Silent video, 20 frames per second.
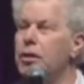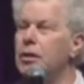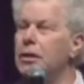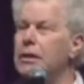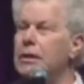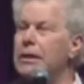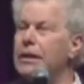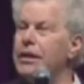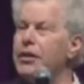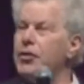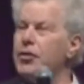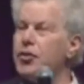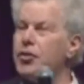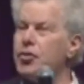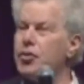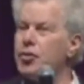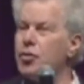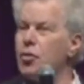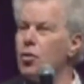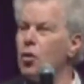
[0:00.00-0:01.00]

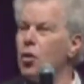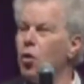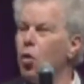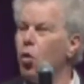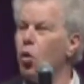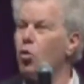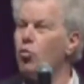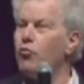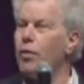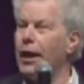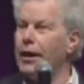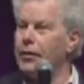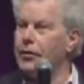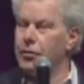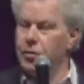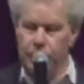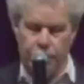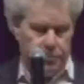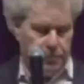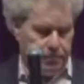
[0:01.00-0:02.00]
lease, or
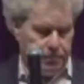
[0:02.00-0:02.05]
rent.